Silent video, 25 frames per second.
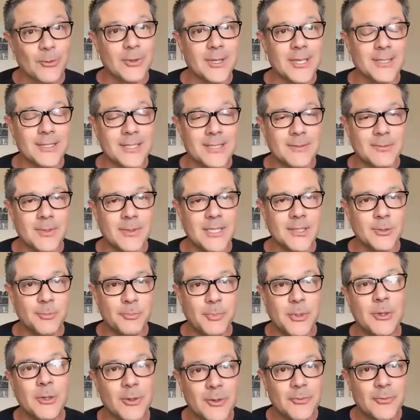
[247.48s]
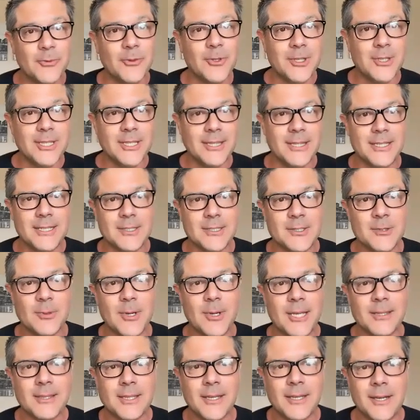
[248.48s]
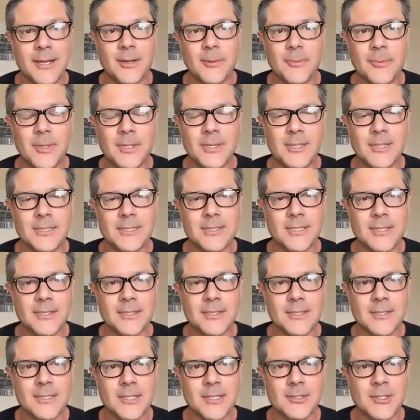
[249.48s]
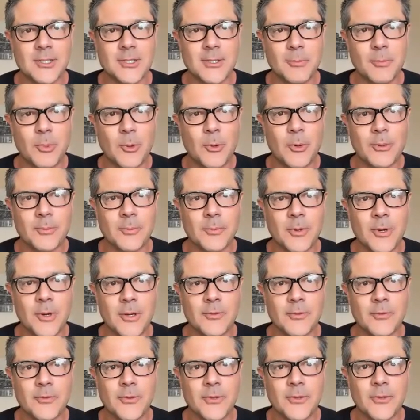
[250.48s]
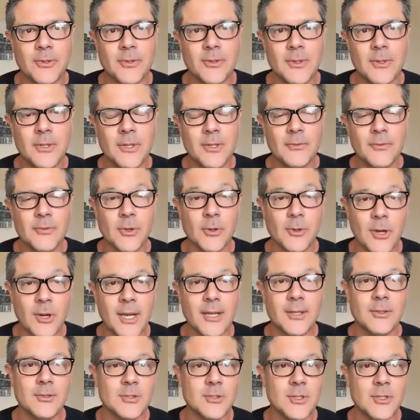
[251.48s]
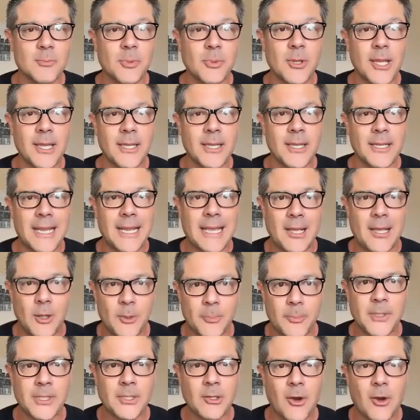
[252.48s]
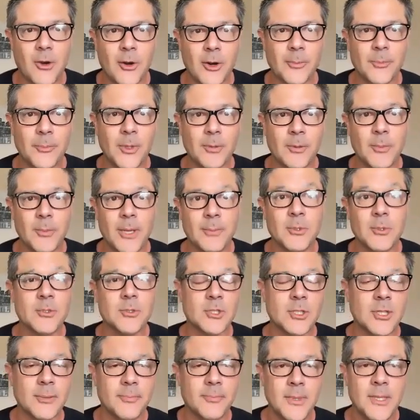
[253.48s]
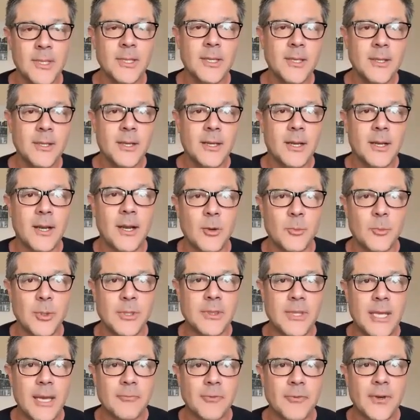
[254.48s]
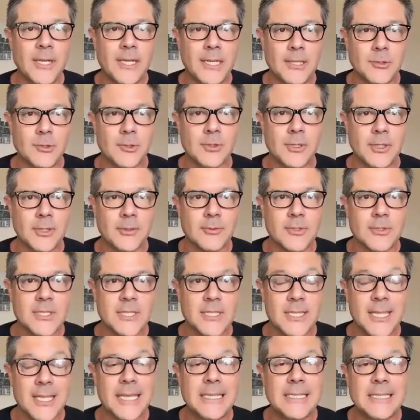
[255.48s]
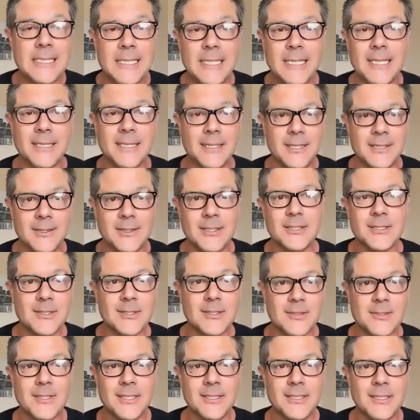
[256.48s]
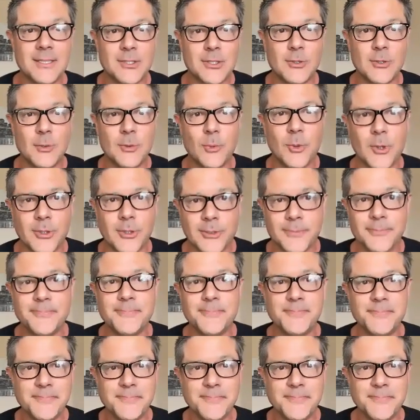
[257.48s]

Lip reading: it's beautiful and that it's right there, but it's such an important part for credit unions to play in helping to arm their membership with that financial literacy they need in this new world.